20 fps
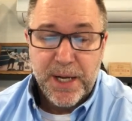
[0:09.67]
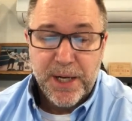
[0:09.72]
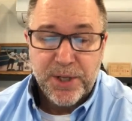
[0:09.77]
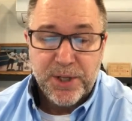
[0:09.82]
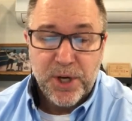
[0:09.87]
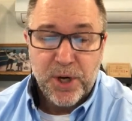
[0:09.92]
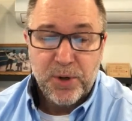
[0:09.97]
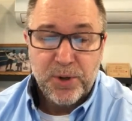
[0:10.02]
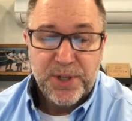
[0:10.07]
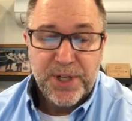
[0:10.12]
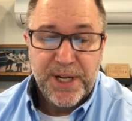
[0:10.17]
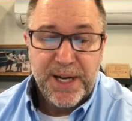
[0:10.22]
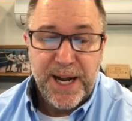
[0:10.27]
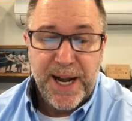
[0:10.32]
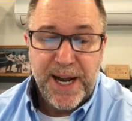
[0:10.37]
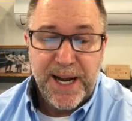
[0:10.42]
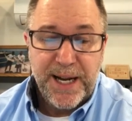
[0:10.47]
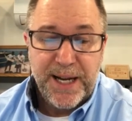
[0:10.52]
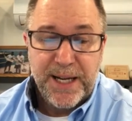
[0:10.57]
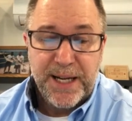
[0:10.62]
So
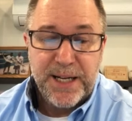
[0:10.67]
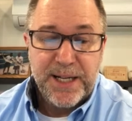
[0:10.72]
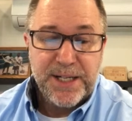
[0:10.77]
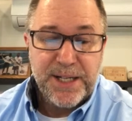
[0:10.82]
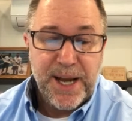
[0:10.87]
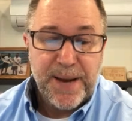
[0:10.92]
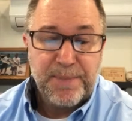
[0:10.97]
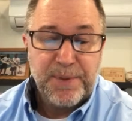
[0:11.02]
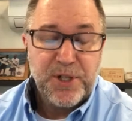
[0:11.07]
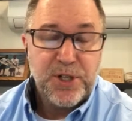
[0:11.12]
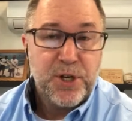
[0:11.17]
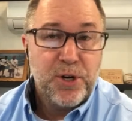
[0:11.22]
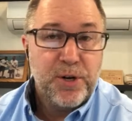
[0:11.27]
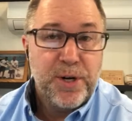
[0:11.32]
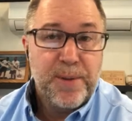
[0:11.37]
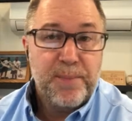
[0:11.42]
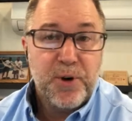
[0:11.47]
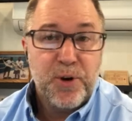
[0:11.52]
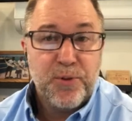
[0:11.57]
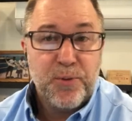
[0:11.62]
today is episode
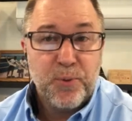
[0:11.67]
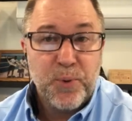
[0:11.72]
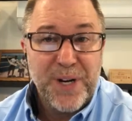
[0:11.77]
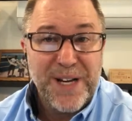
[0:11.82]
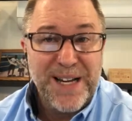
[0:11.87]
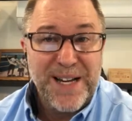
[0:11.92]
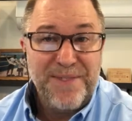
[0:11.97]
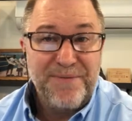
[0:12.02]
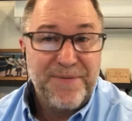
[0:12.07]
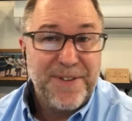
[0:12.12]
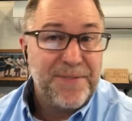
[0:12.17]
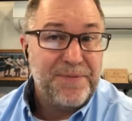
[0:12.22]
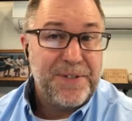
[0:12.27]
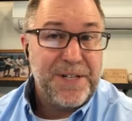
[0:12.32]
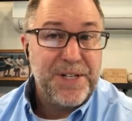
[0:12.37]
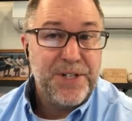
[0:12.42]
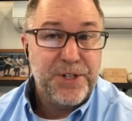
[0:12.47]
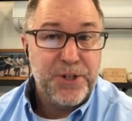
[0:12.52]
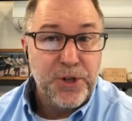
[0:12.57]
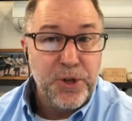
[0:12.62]
number
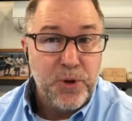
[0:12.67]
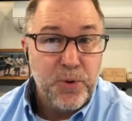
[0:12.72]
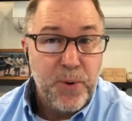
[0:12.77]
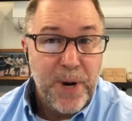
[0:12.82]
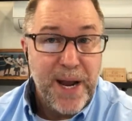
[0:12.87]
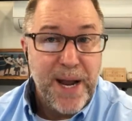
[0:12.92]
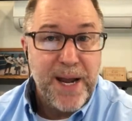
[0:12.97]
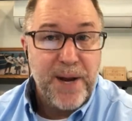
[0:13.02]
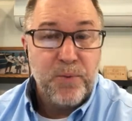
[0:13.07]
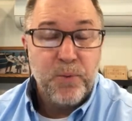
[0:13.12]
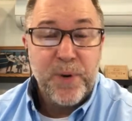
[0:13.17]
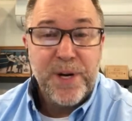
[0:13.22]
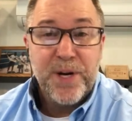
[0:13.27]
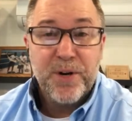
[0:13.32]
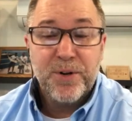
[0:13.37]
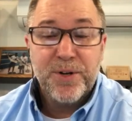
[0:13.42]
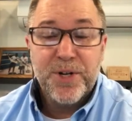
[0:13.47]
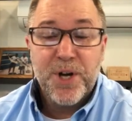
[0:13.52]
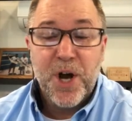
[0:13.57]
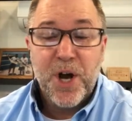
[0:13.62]
352, and we
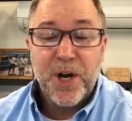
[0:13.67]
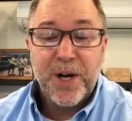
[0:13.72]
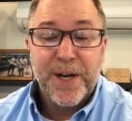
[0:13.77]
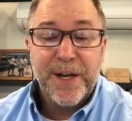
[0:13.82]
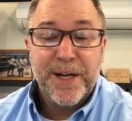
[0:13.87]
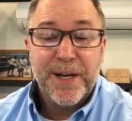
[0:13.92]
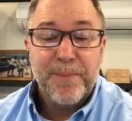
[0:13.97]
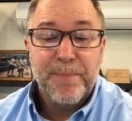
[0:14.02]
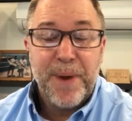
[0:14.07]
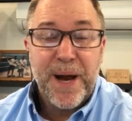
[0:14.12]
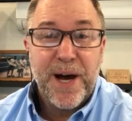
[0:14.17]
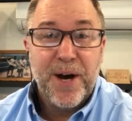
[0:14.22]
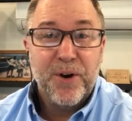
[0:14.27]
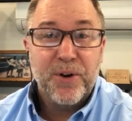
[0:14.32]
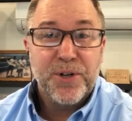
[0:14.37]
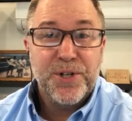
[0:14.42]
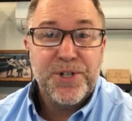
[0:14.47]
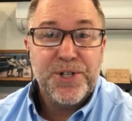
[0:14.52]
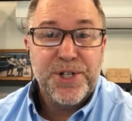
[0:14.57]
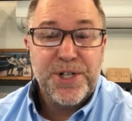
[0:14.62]
are talking
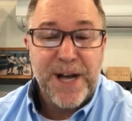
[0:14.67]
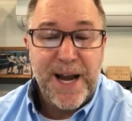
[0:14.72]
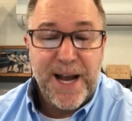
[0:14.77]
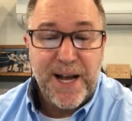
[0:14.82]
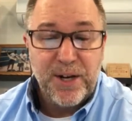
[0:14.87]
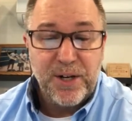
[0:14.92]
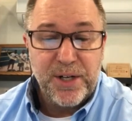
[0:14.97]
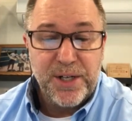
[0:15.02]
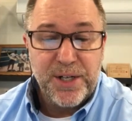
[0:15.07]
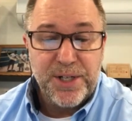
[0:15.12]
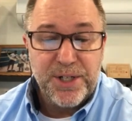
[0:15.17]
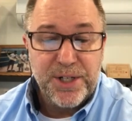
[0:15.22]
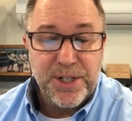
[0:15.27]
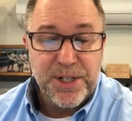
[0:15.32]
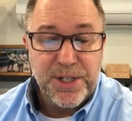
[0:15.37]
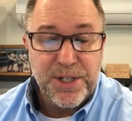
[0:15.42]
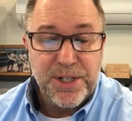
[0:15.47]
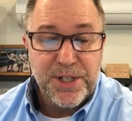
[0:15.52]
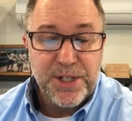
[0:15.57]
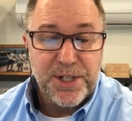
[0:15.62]
about
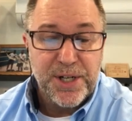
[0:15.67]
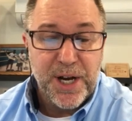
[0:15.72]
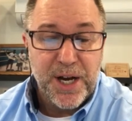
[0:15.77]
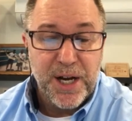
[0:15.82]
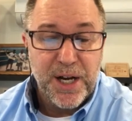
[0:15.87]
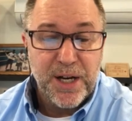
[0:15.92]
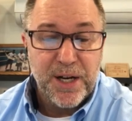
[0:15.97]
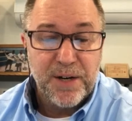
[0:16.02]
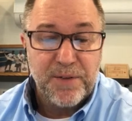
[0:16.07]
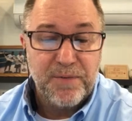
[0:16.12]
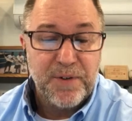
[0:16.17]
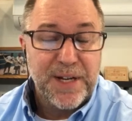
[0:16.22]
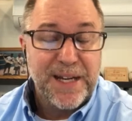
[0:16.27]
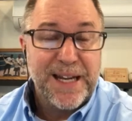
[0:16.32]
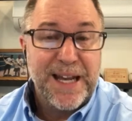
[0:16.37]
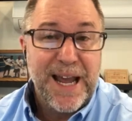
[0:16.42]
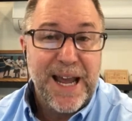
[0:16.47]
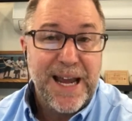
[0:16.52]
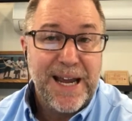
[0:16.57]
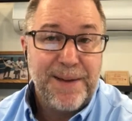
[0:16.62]
challenges
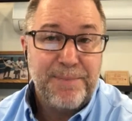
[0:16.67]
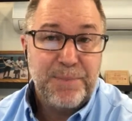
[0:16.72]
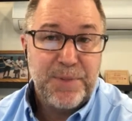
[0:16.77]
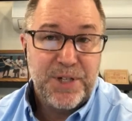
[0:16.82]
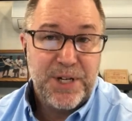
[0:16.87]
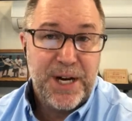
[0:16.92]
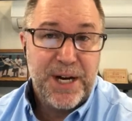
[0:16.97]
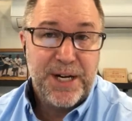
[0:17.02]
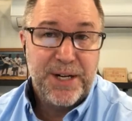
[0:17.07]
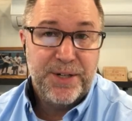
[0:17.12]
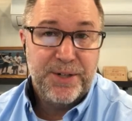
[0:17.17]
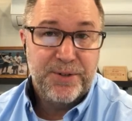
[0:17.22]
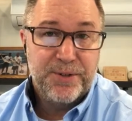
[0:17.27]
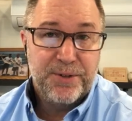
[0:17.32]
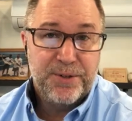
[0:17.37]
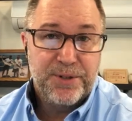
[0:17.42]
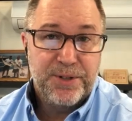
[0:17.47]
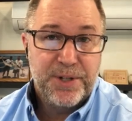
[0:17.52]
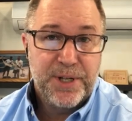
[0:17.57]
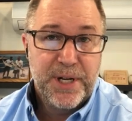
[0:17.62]
of game
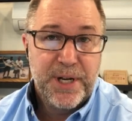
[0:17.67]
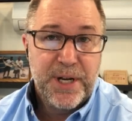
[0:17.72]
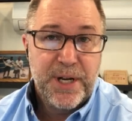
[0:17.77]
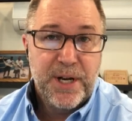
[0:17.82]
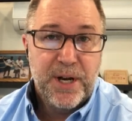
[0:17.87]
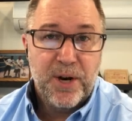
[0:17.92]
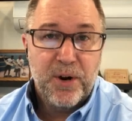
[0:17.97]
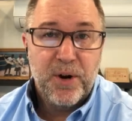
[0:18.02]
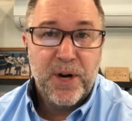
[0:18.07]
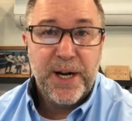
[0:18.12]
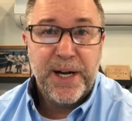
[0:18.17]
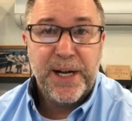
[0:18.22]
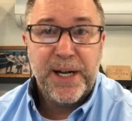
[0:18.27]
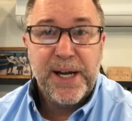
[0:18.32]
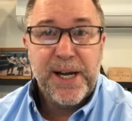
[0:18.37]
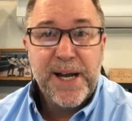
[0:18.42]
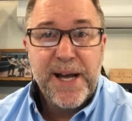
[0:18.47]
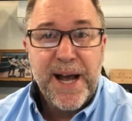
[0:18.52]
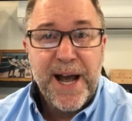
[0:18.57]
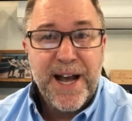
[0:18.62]
changers. All right,
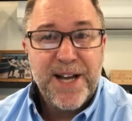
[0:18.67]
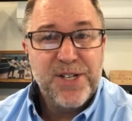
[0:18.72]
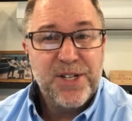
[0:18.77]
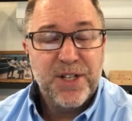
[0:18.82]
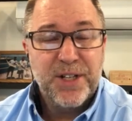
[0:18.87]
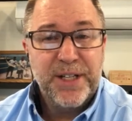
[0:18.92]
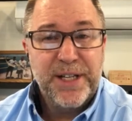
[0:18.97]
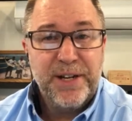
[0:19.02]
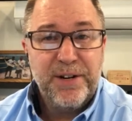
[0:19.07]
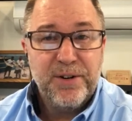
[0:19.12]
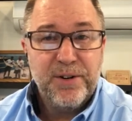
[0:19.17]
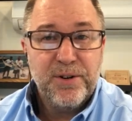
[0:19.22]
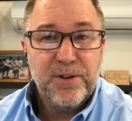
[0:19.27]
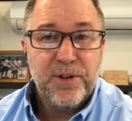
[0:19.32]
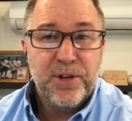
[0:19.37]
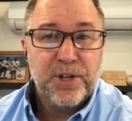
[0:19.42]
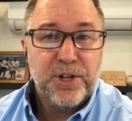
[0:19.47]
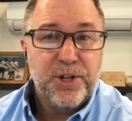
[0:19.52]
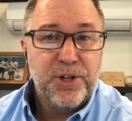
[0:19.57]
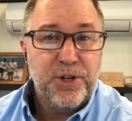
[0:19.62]
as a
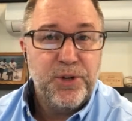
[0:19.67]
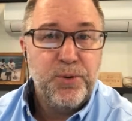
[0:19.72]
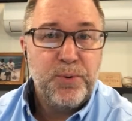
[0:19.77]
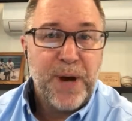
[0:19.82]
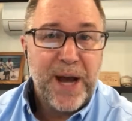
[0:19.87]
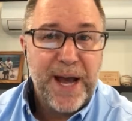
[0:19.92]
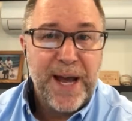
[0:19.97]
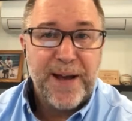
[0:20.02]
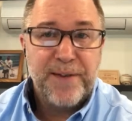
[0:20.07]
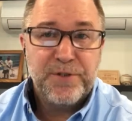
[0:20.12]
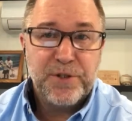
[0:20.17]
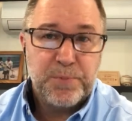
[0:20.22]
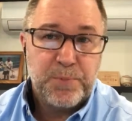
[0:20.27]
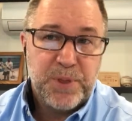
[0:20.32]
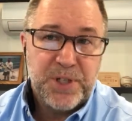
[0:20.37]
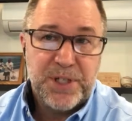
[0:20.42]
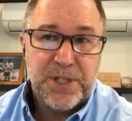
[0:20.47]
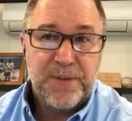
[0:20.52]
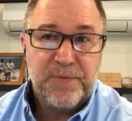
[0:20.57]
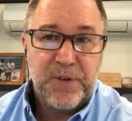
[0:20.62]
leader, you have
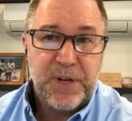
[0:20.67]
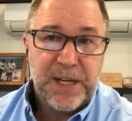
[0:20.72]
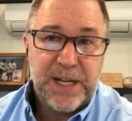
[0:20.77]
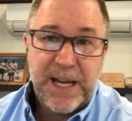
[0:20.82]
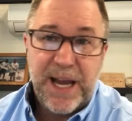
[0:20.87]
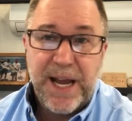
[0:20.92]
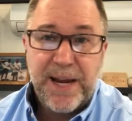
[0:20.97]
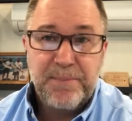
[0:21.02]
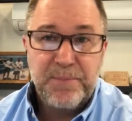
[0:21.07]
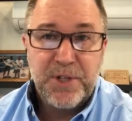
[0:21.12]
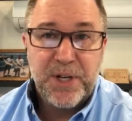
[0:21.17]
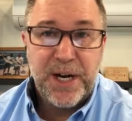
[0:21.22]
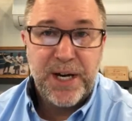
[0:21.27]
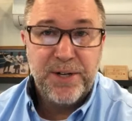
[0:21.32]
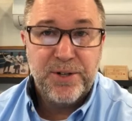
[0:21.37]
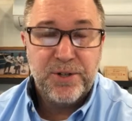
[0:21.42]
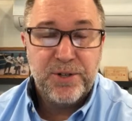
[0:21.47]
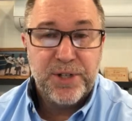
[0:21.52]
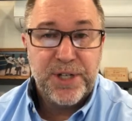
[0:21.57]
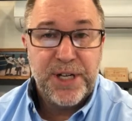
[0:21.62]
specific game
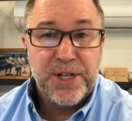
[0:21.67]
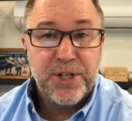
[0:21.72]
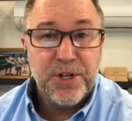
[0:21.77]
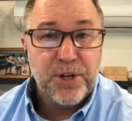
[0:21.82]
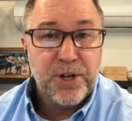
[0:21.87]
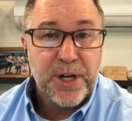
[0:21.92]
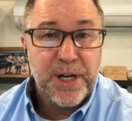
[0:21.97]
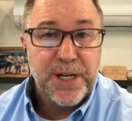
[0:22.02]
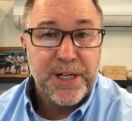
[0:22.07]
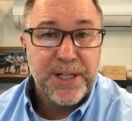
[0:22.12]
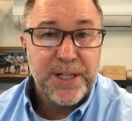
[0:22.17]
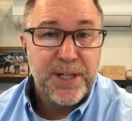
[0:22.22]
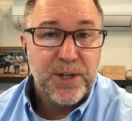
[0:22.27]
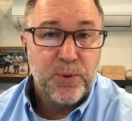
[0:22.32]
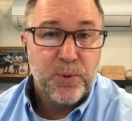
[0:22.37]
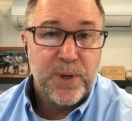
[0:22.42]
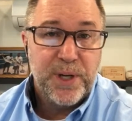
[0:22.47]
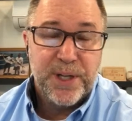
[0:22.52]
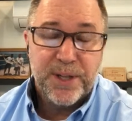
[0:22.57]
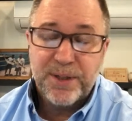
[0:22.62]
changers that you're going to deal
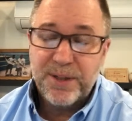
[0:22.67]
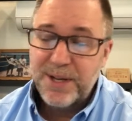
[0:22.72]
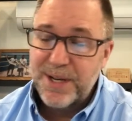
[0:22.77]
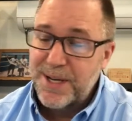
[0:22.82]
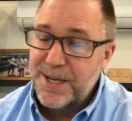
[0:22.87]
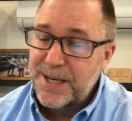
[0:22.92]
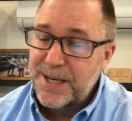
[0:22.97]
with